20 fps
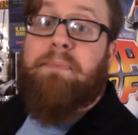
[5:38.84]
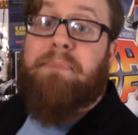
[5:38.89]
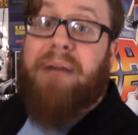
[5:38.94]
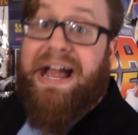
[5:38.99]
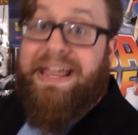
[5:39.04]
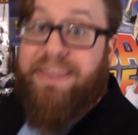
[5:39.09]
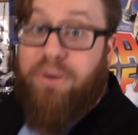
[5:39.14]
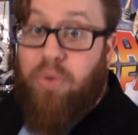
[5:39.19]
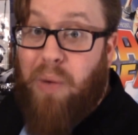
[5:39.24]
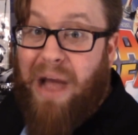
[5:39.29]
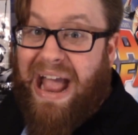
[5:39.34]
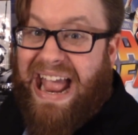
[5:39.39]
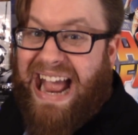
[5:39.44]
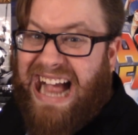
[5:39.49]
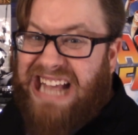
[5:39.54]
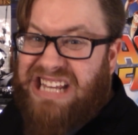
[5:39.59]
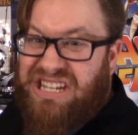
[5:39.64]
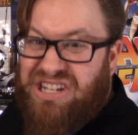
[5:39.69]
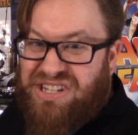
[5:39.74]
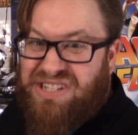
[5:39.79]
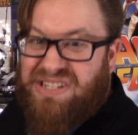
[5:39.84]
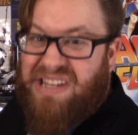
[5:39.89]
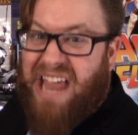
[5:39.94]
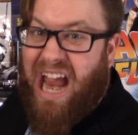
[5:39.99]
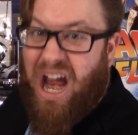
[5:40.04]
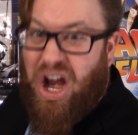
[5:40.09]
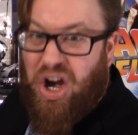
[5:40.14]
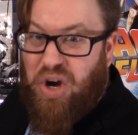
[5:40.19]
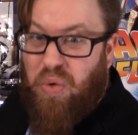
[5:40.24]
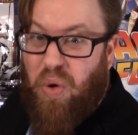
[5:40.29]
by the way, I just
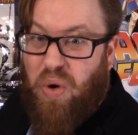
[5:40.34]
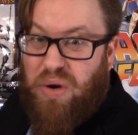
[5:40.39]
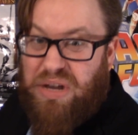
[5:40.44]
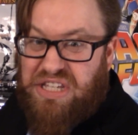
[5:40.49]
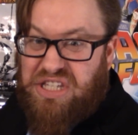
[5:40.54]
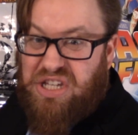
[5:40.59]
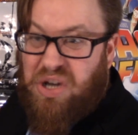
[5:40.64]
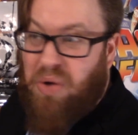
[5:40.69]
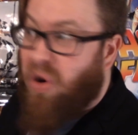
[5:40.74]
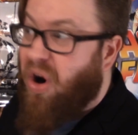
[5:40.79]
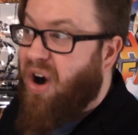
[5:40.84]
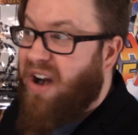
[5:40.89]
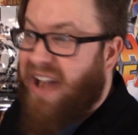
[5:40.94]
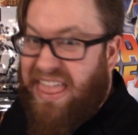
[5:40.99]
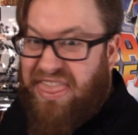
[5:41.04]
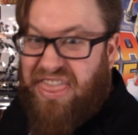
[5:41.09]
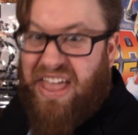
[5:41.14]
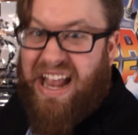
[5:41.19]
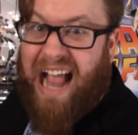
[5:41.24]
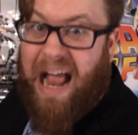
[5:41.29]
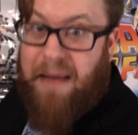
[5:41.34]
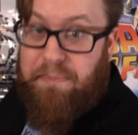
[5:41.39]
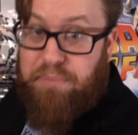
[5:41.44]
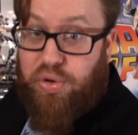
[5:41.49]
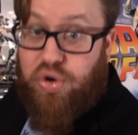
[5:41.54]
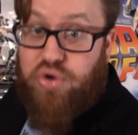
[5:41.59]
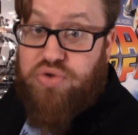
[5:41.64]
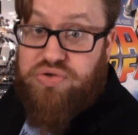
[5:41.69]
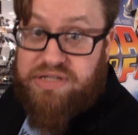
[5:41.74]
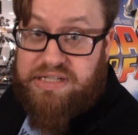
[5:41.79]
air quoted so hard I think I
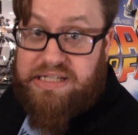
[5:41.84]
bruised